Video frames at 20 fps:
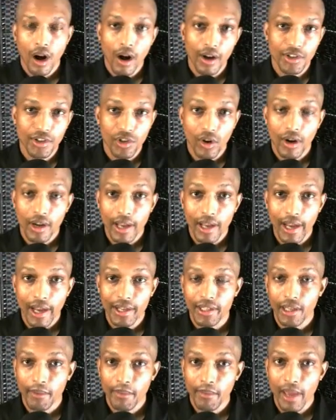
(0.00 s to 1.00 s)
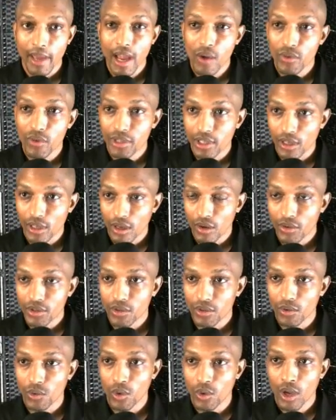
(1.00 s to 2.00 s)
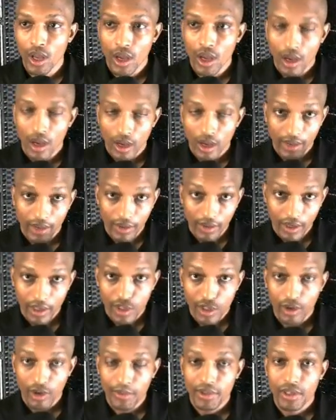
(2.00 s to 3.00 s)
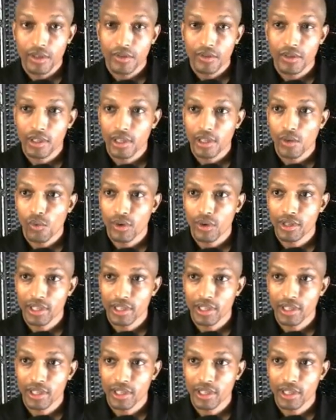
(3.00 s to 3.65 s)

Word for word: All right, so our next step now is to go to, in the description, you'll see where it